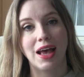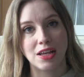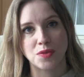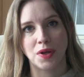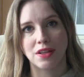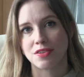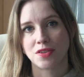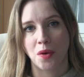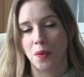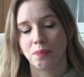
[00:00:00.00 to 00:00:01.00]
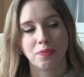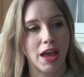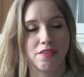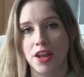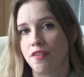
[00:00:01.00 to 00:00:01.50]
as well, so
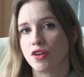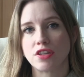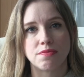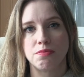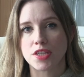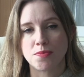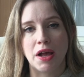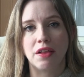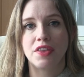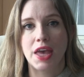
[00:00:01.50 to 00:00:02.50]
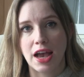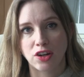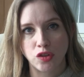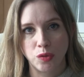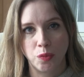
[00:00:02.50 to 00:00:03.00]
I've never smelled the
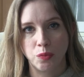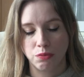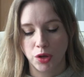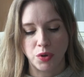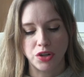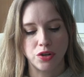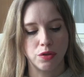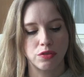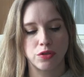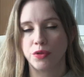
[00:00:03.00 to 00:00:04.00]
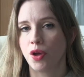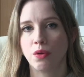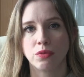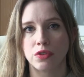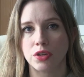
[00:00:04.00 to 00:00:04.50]
actual original, so
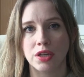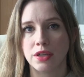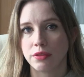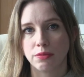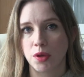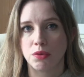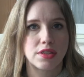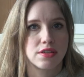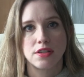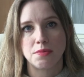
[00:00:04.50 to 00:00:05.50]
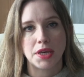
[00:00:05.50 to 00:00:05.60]
don't listen to